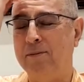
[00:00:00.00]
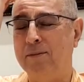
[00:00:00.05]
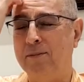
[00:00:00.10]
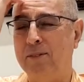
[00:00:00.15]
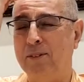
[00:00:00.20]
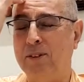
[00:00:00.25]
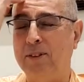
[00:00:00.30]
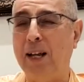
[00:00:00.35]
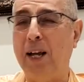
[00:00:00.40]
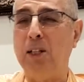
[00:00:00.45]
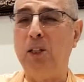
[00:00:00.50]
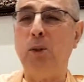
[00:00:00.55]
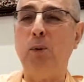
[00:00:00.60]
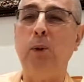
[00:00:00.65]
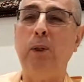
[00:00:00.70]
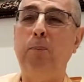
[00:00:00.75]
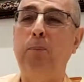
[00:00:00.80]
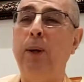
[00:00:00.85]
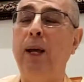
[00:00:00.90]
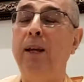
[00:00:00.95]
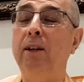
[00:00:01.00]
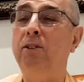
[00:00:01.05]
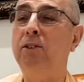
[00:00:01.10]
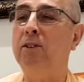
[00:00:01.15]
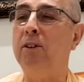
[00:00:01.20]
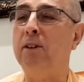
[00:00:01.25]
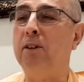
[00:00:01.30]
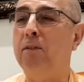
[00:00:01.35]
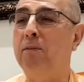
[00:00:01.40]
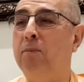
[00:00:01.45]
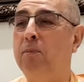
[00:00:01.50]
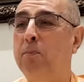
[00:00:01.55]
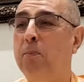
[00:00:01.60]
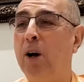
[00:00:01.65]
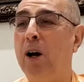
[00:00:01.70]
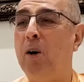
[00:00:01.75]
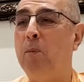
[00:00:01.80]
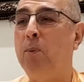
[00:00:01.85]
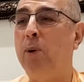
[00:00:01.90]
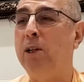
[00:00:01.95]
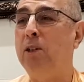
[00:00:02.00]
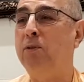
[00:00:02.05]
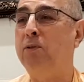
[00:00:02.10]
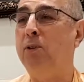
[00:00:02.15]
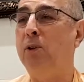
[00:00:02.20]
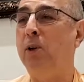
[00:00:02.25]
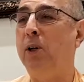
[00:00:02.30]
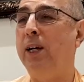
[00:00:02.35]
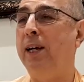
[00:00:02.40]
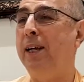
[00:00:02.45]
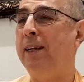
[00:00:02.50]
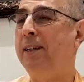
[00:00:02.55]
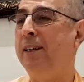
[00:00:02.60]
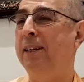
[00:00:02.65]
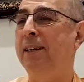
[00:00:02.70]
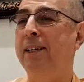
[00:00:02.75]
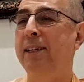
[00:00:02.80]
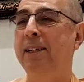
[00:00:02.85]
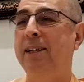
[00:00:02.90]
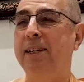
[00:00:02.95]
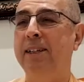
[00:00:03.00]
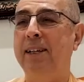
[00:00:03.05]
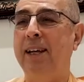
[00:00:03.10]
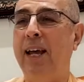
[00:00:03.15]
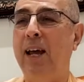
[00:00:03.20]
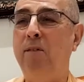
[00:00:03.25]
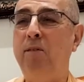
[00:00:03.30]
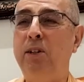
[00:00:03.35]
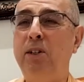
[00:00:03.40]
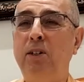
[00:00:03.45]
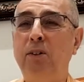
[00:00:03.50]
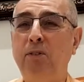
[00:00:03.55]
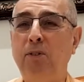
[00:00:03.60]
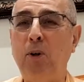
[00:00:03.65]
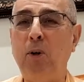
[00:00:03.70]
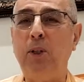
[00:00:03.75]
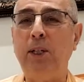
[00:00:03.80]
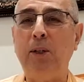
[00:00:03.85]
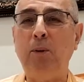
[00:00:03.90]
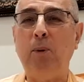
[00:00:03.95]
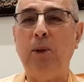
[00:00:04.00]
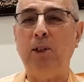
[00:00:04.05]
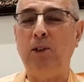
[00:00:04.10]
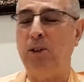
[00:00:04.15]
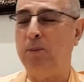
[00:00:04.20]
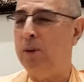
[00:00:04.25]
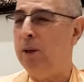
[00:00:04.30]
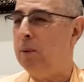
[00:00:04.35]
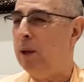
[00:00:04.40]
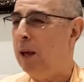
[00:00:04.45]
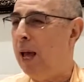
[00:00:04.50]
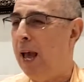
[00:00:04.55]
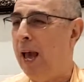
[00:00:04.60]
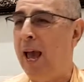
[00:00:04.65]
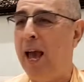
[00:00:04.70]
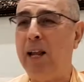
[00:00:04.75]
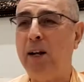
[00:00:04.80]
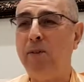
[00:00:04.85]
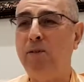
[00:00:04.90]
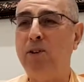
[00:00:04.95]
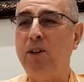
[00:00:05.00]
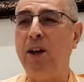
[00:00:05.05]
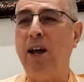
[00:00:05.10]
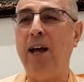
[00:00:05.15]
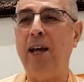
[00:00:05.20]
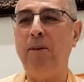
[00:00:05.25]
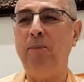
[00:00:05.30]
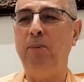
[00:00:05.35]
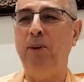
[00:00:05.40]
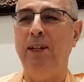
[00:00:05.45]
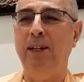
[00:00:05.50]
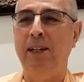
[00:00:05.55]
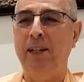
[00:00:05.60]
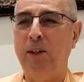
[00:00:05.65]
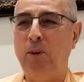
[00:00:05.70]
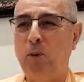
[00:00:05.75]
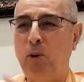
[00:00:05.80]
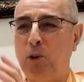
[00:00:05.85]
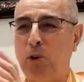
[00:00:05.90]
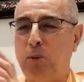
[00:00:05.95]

sandalwood paste on the Prabhupada's forehead. Every devotee was ahead of time, was